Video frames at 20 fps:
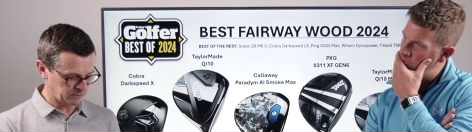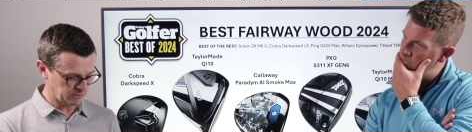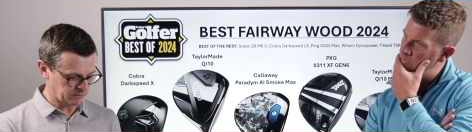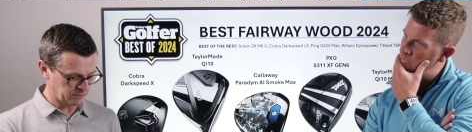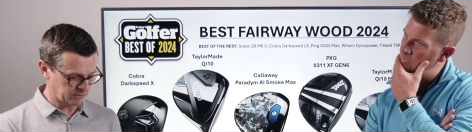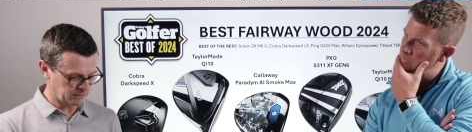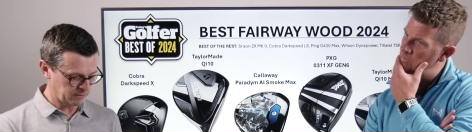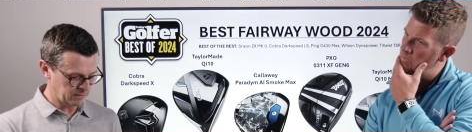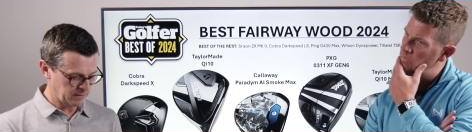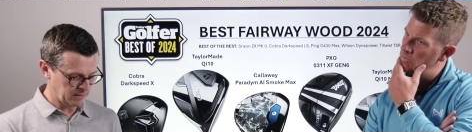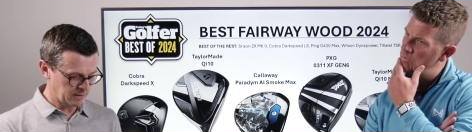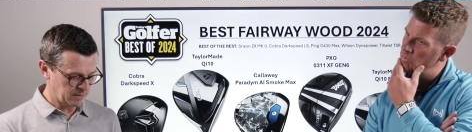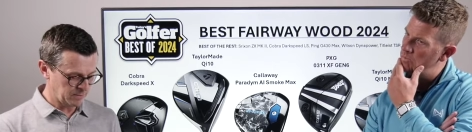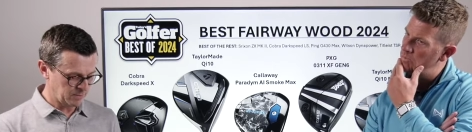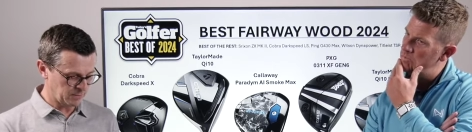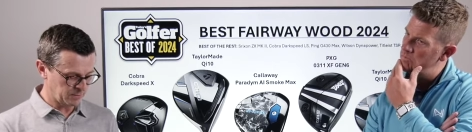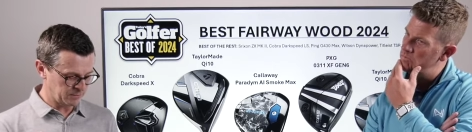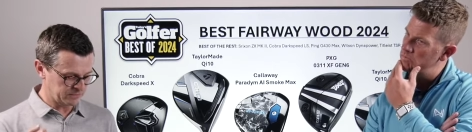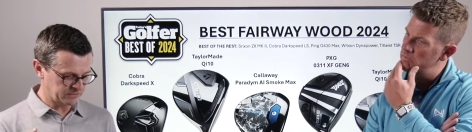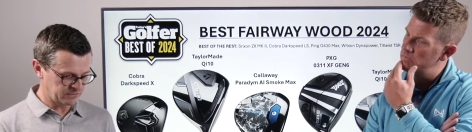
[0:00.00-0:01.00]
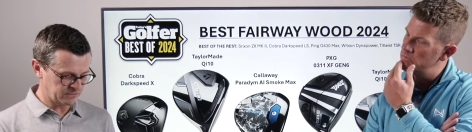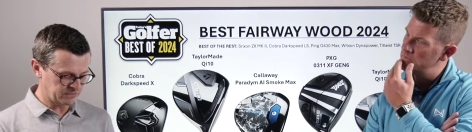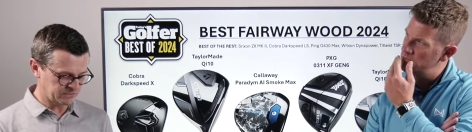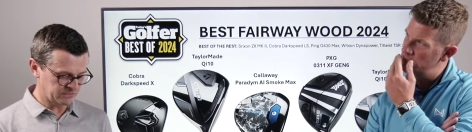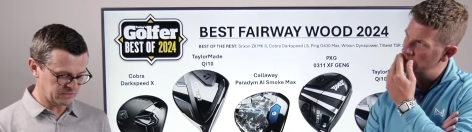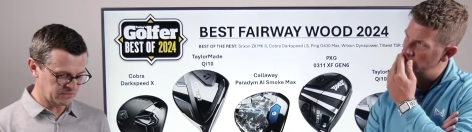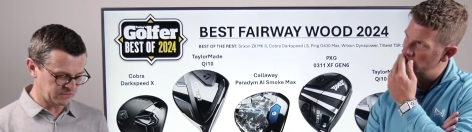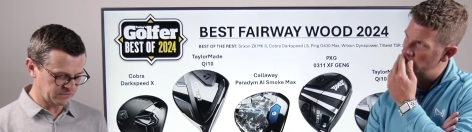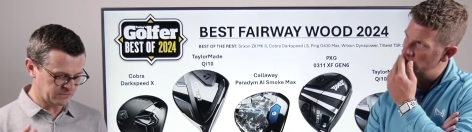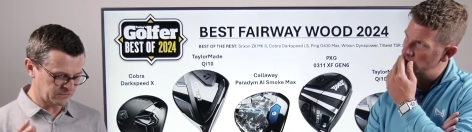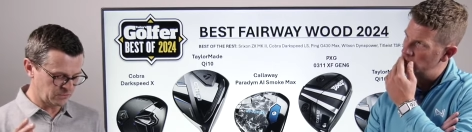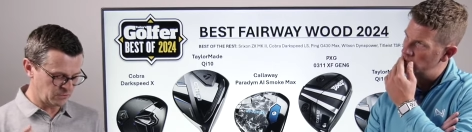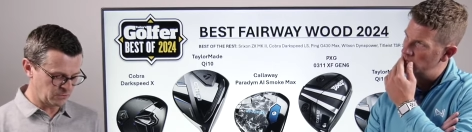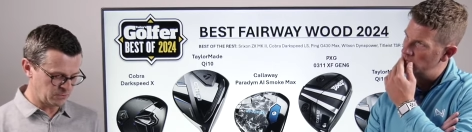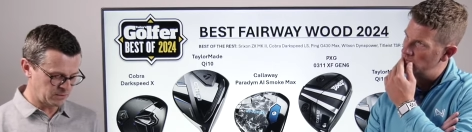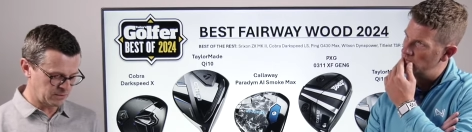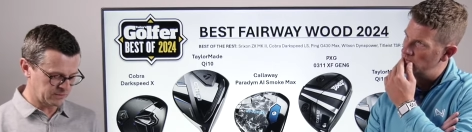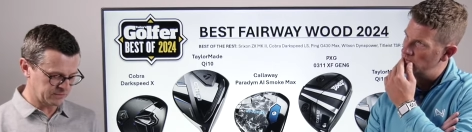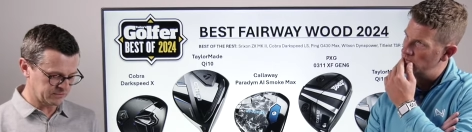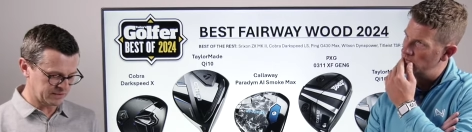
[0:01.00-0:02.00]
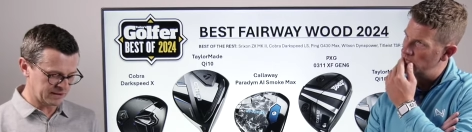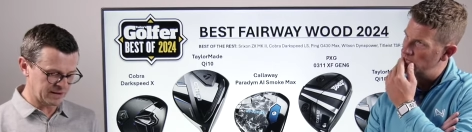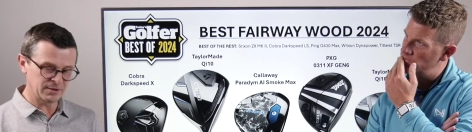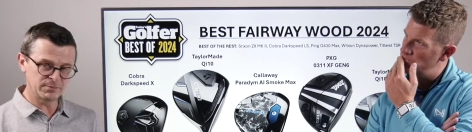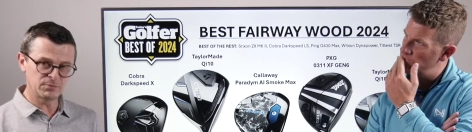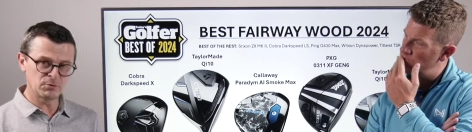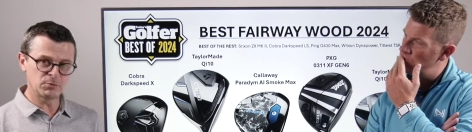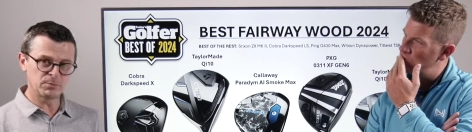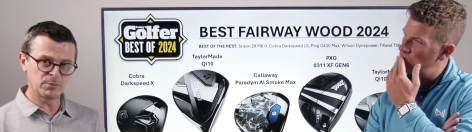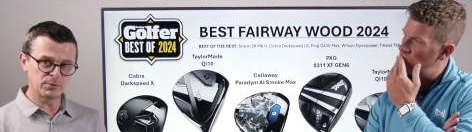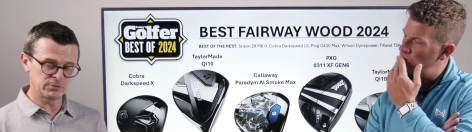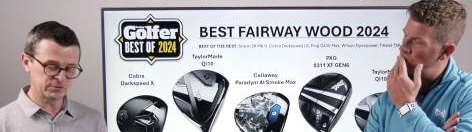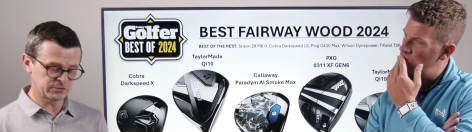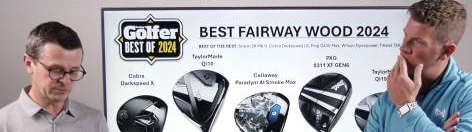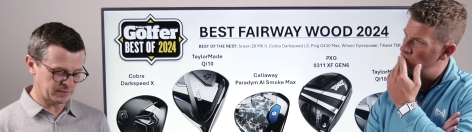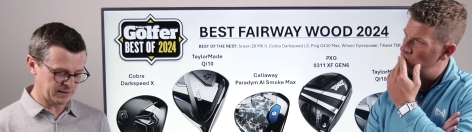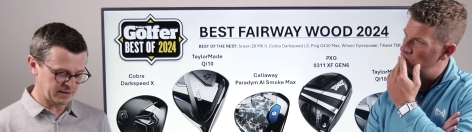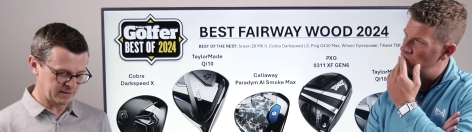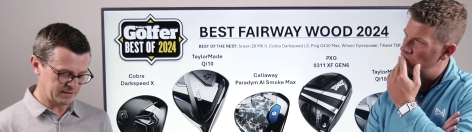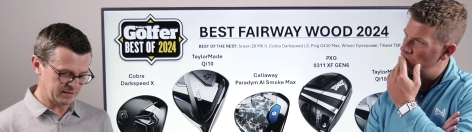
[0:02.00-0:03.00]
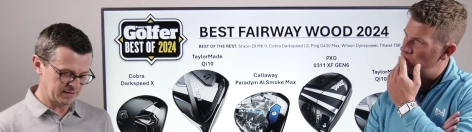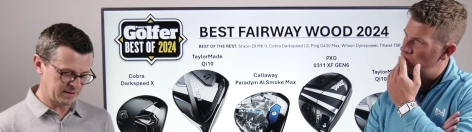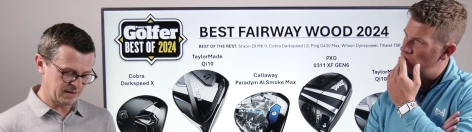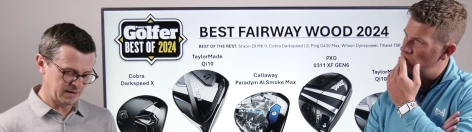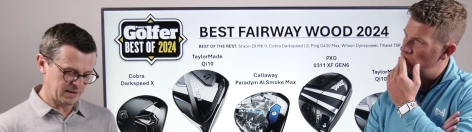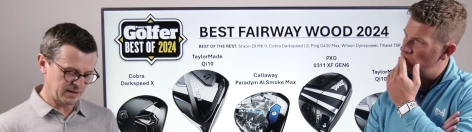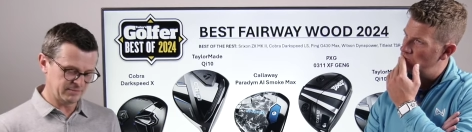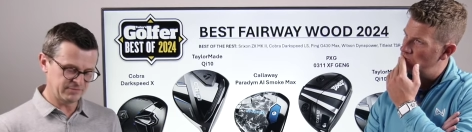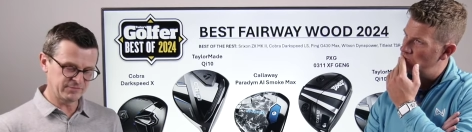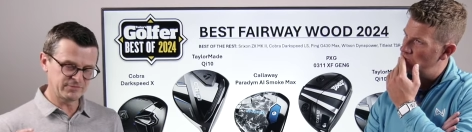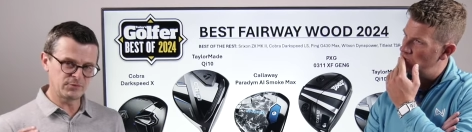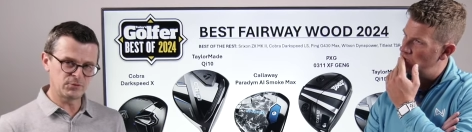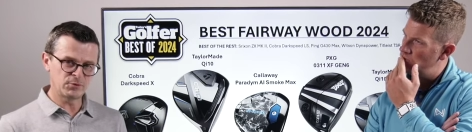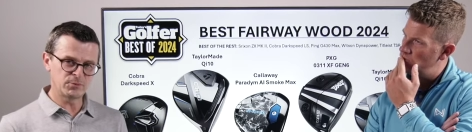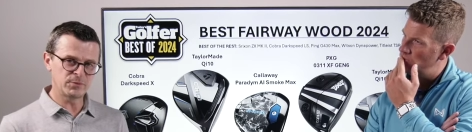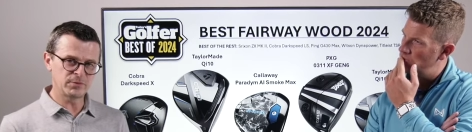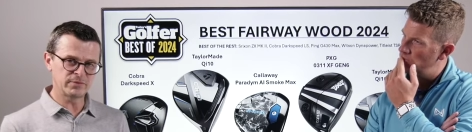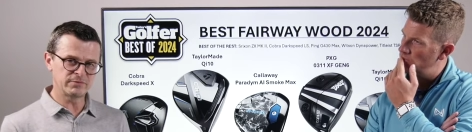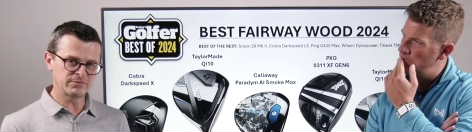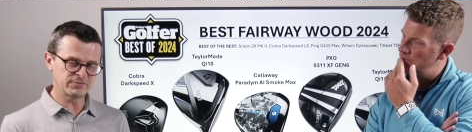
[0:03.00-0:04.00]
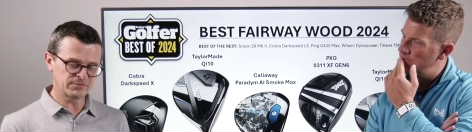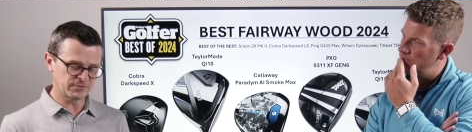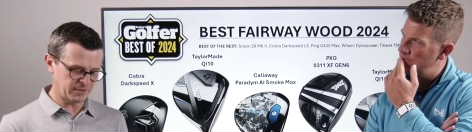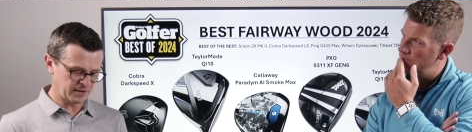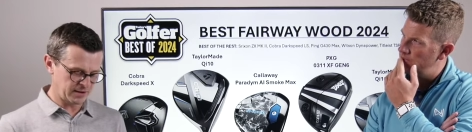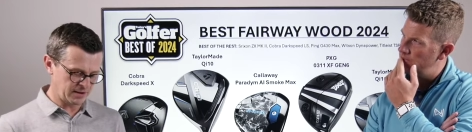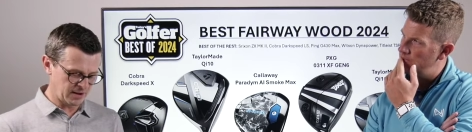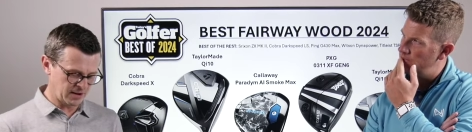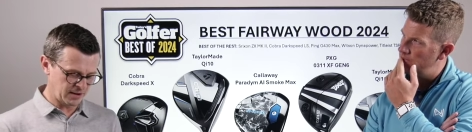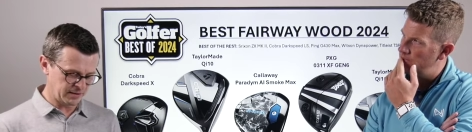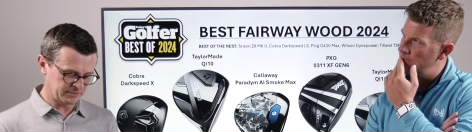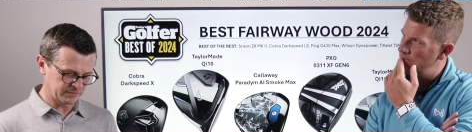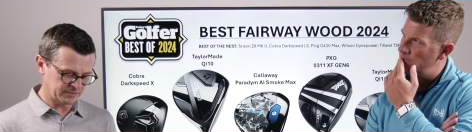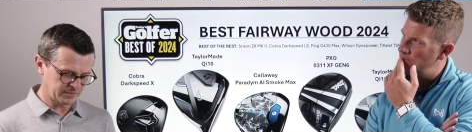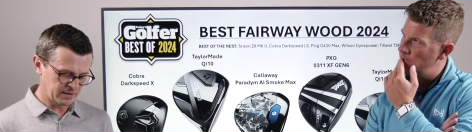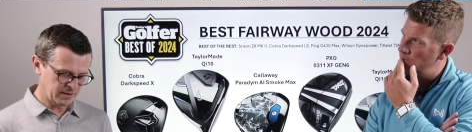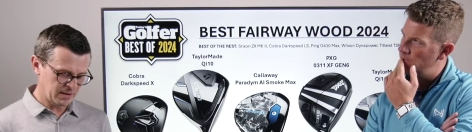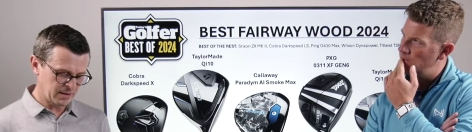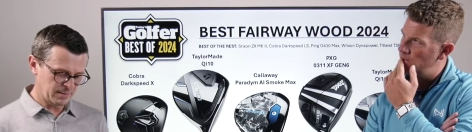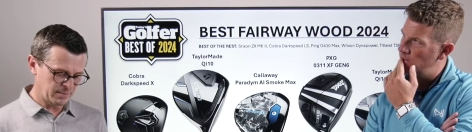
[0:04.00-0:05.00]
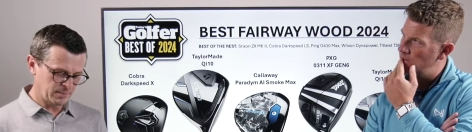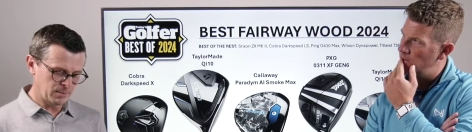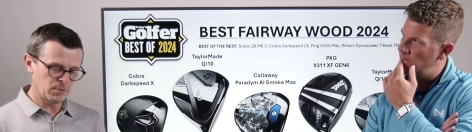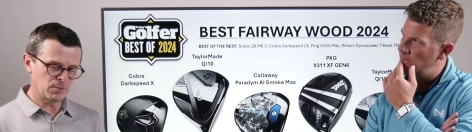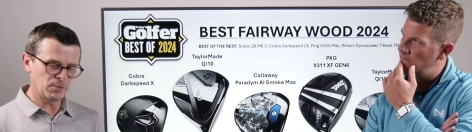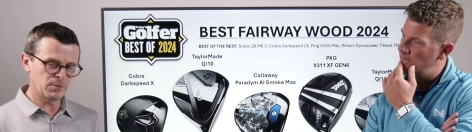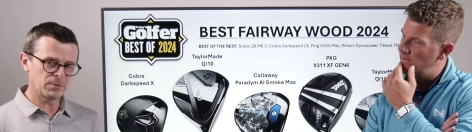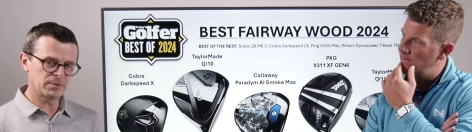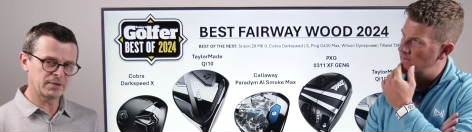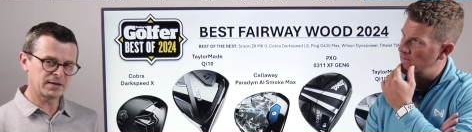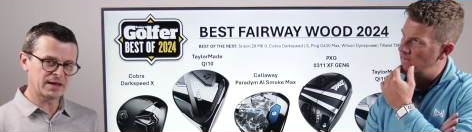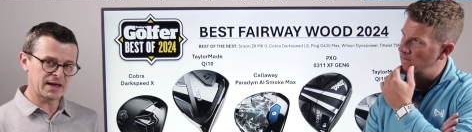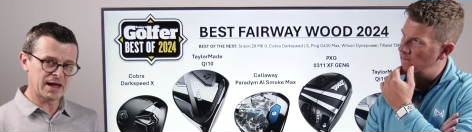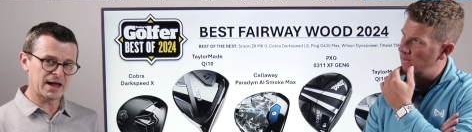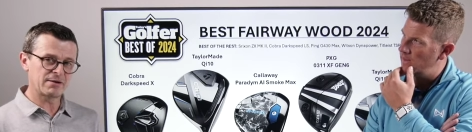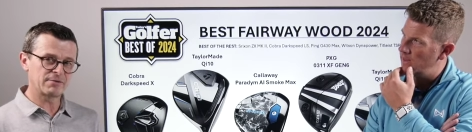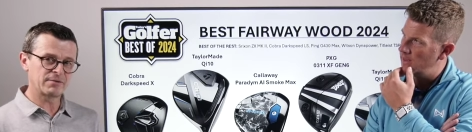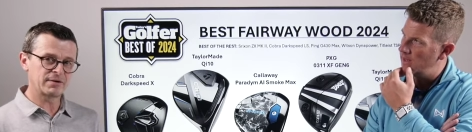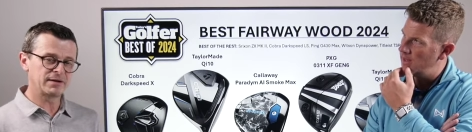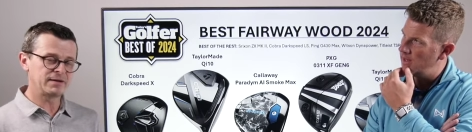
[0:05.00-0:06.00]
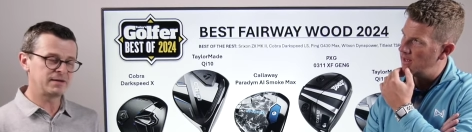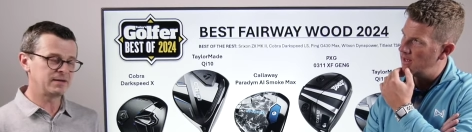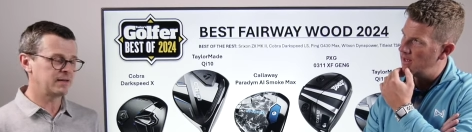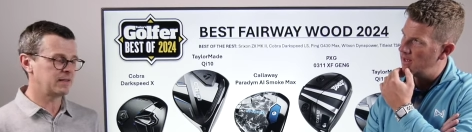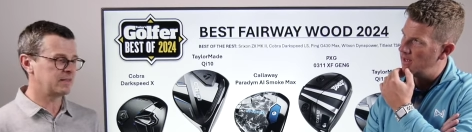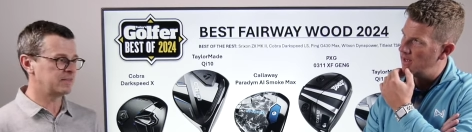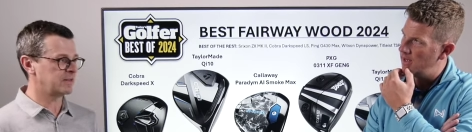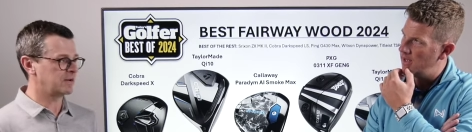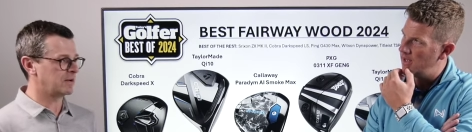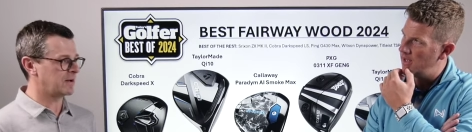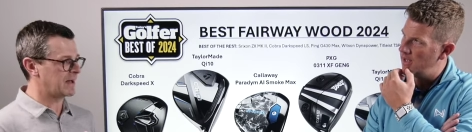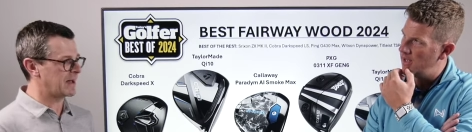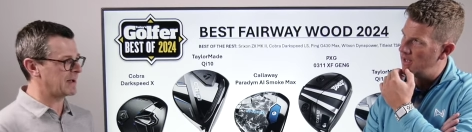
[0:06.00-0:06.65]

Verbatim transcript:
Speaker 1: model, but produced two miles an hour more ball speed and 4.3 yards more carry than our